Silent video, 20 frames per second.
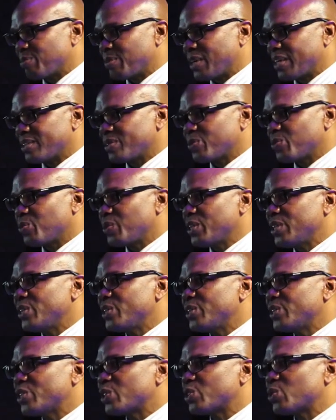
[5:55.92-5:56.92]
but we
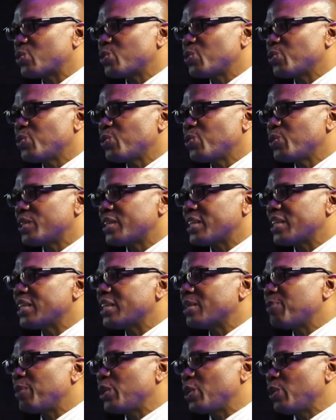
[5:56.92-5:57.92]
need to
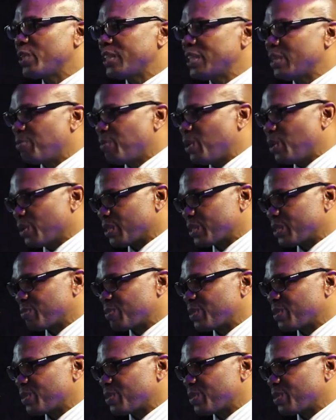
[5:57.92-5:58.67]
think beyond the box,